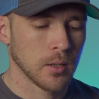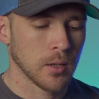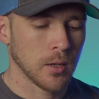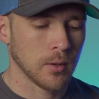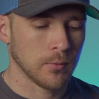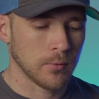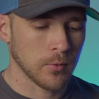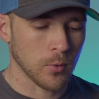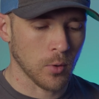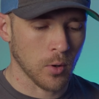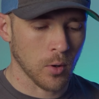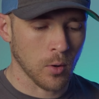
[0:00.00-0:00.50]

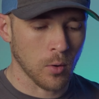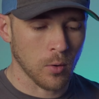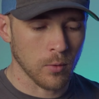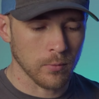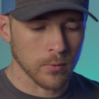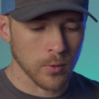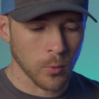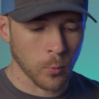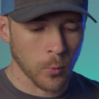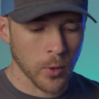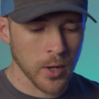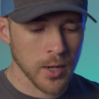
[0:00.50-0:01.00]
If you are
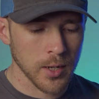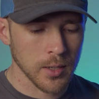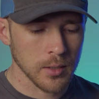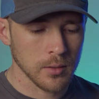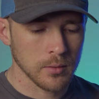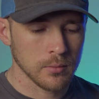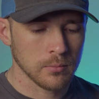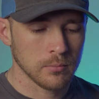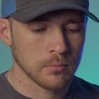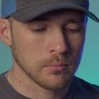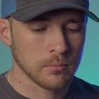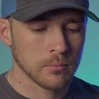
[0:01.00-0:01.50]
overweight,
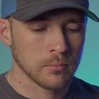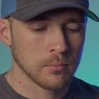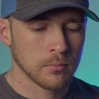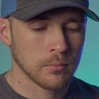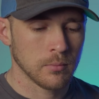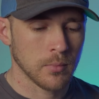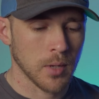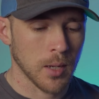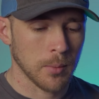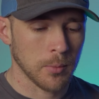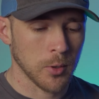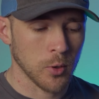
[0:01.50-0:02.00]

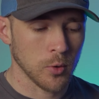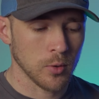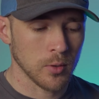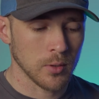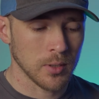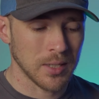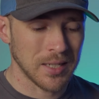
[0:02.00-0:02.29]
maybe you